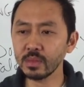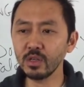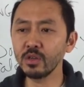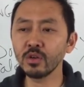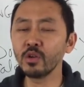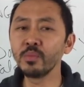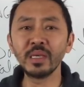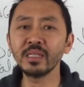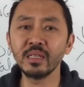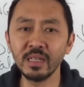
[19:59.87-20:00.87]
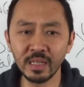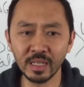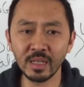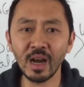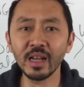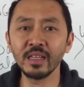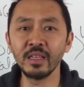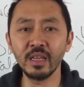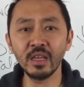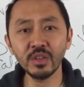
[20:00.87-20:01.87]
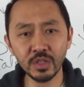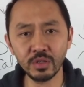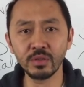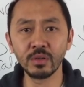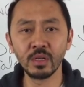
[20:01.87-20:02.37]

your obesity is not an issue.